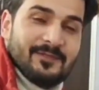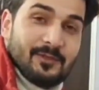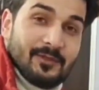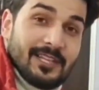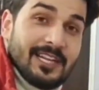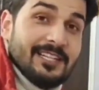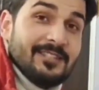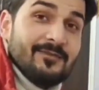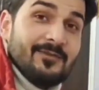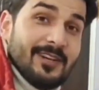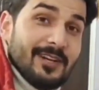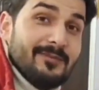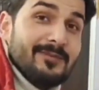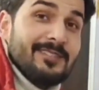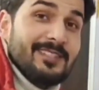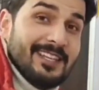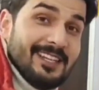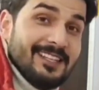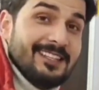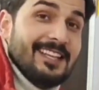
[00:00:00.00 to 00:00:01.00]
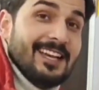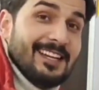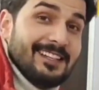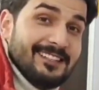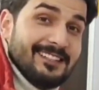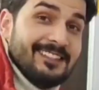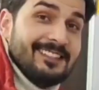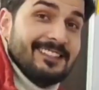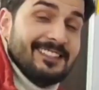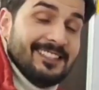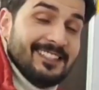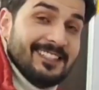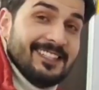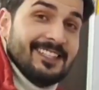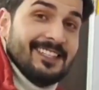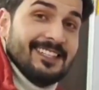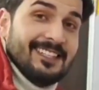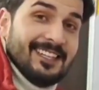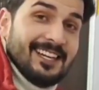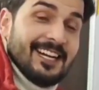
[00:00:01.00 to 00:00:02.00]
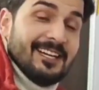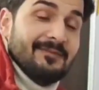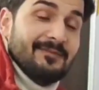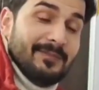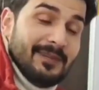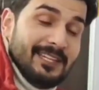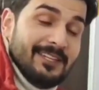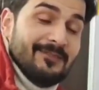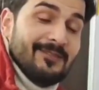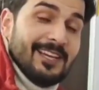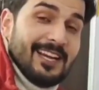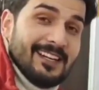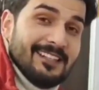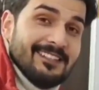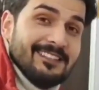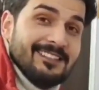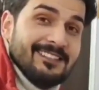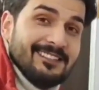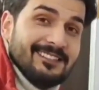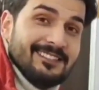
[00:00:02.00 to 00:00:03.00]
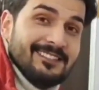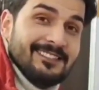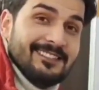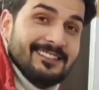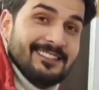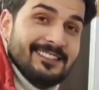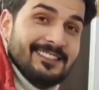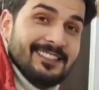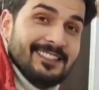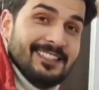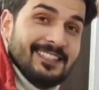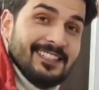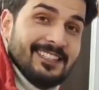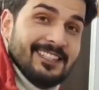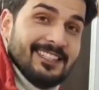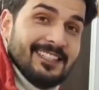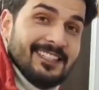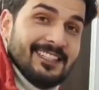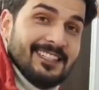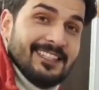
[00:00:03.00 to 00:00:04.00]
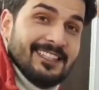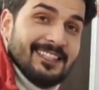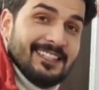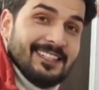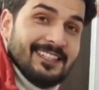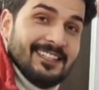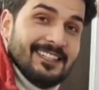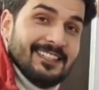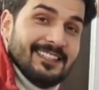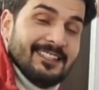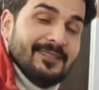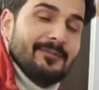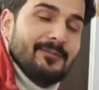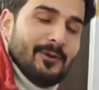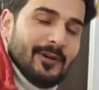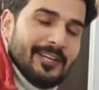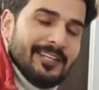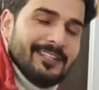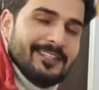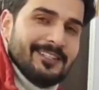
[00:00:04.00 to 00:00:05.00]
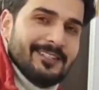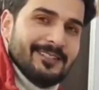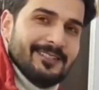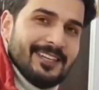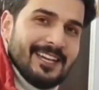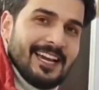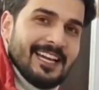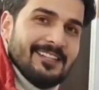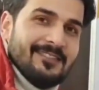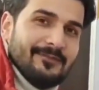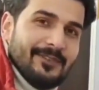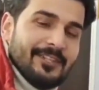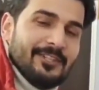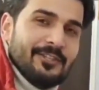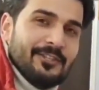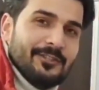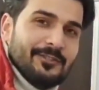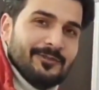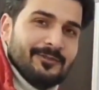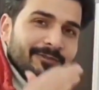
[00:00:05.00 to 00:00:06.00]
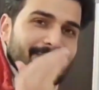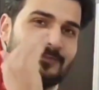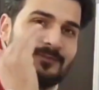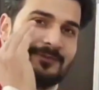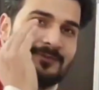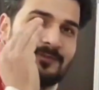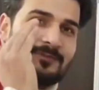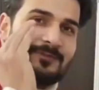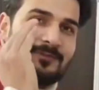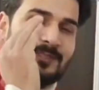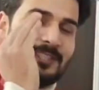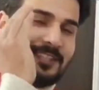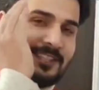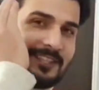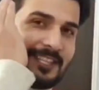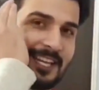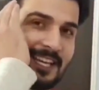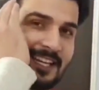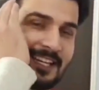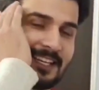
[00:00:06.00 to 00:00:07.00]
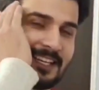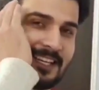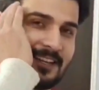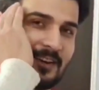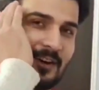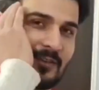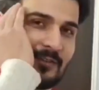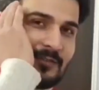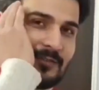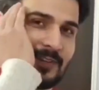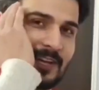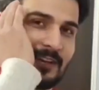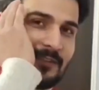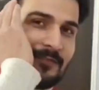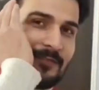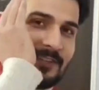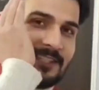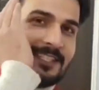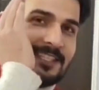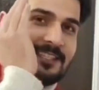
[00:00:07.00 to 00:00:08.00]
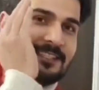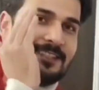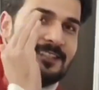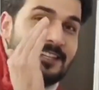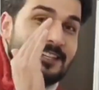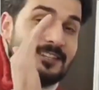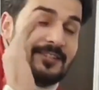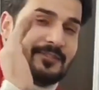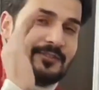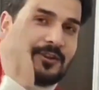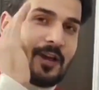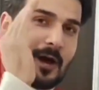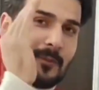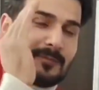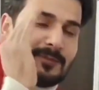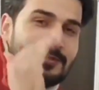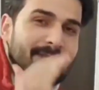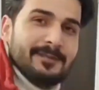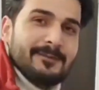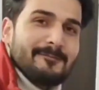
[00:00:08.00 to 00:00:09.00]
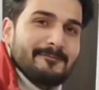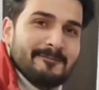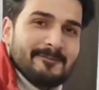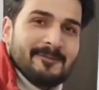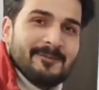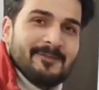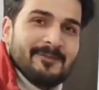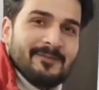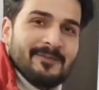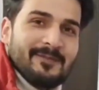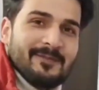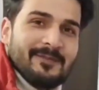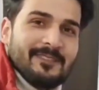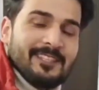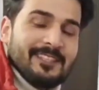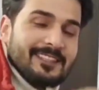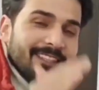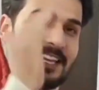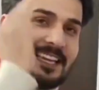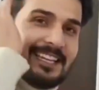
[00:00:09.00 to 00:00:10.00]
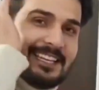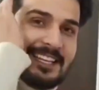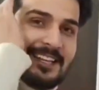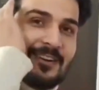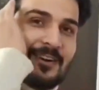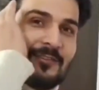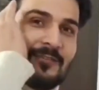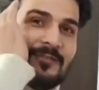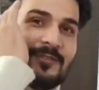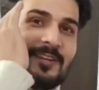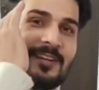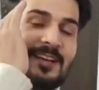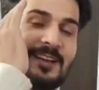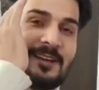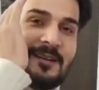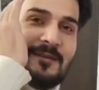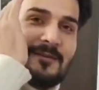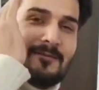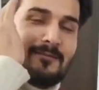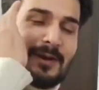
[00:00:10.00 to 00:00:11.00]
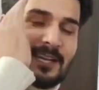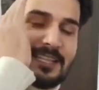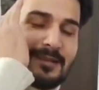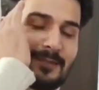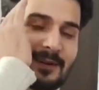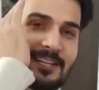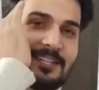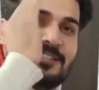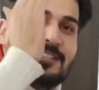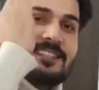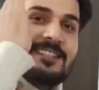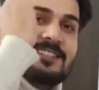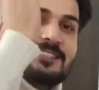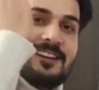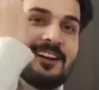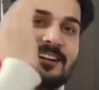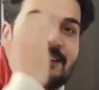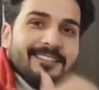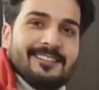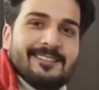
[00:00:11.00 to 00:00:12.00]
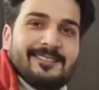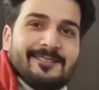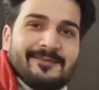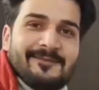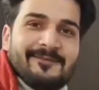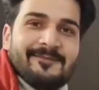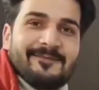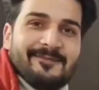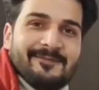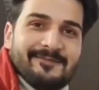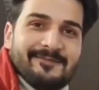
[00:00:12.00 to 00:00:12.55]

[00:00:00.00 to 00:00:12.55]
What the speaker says: So that's why I'm saying that I believe that the point at which the thinking of a physicist, it stops. Thinking of mathematician starts.